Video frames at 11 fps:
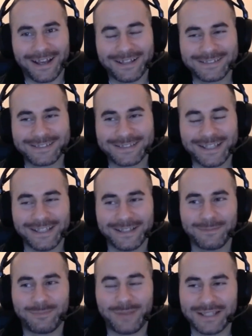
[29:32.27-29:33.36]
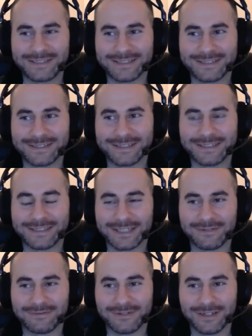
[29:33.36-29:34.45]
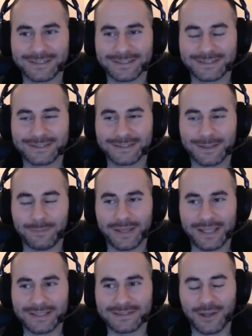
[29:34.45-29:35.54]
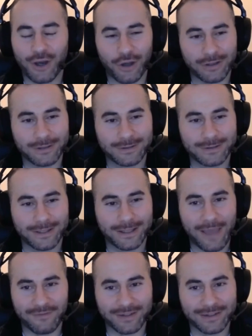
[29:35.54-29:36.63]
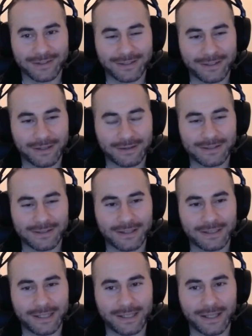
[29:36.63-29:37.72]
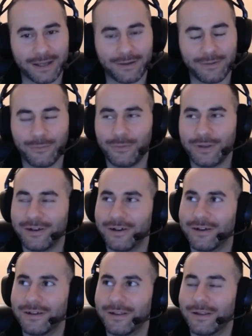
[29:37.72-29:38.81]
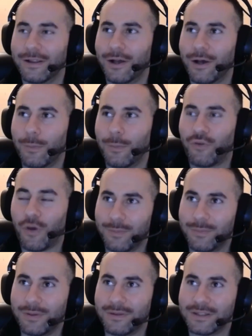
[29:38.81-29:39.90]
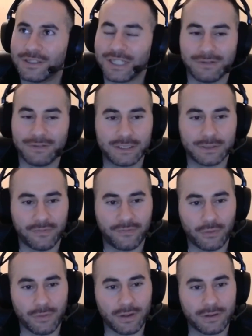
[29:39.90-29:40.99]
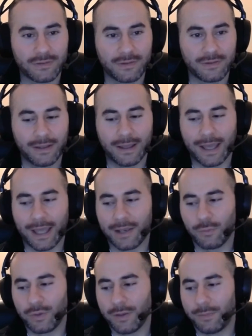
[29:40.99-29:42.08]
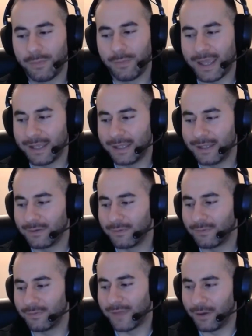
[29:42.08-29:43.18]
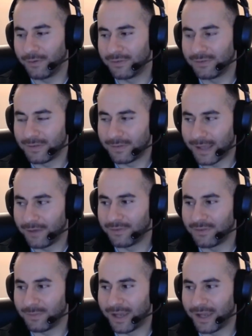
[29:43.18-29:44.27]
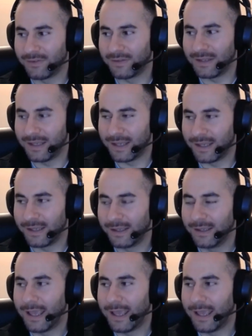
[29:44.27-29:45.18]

I just think pensions in general are just the biggest con ever. This idea that we are propping up the generation before us and we are paying thousands and thousands of pounds a year,